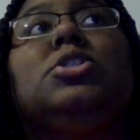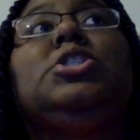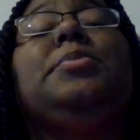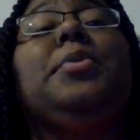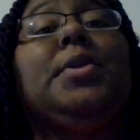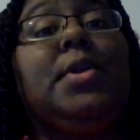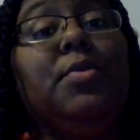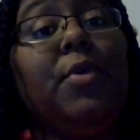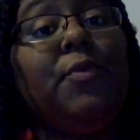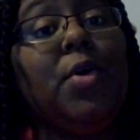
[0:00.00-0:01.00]
She put in a
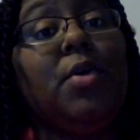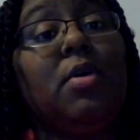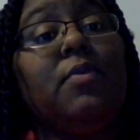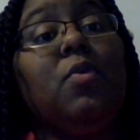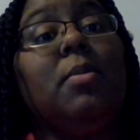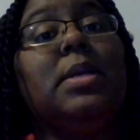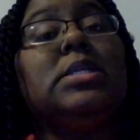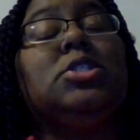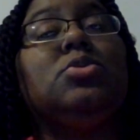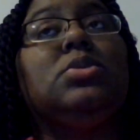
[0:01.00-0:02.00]
referral for
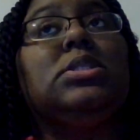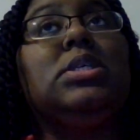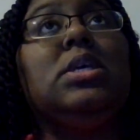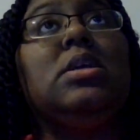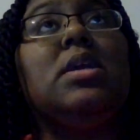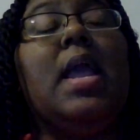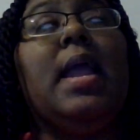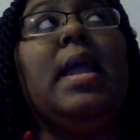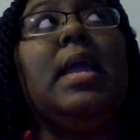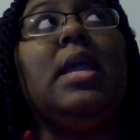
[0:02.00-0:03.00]
me to see
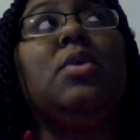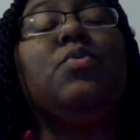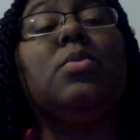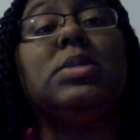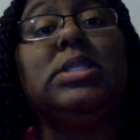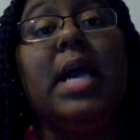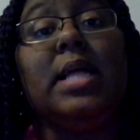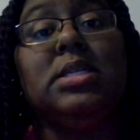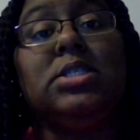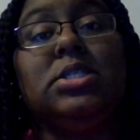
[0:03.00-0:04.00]
a
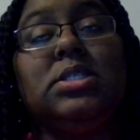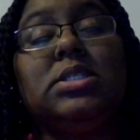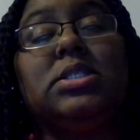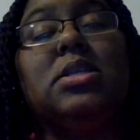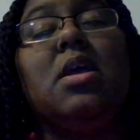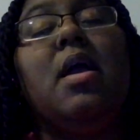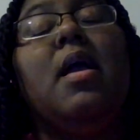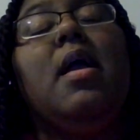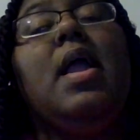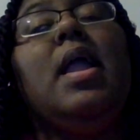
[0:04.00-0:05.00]
rheumatologist,
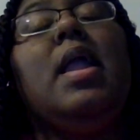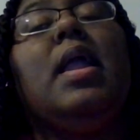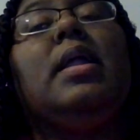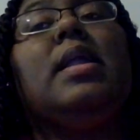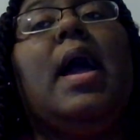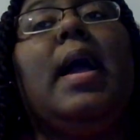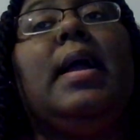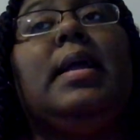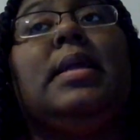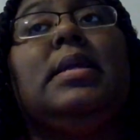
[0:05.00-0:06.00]
and
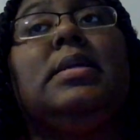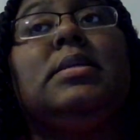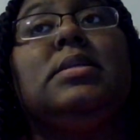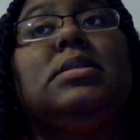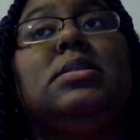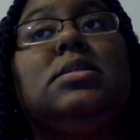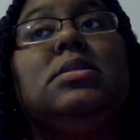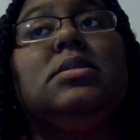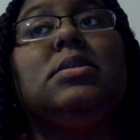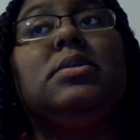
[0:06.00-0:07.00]
I
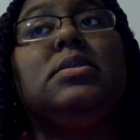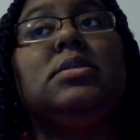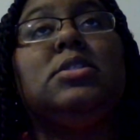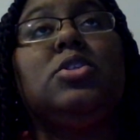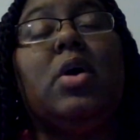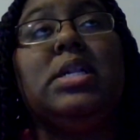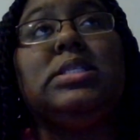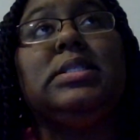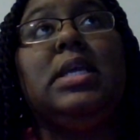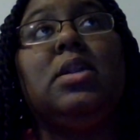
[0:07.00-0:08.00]
started
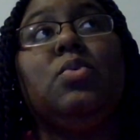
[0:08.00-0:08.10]
seeing a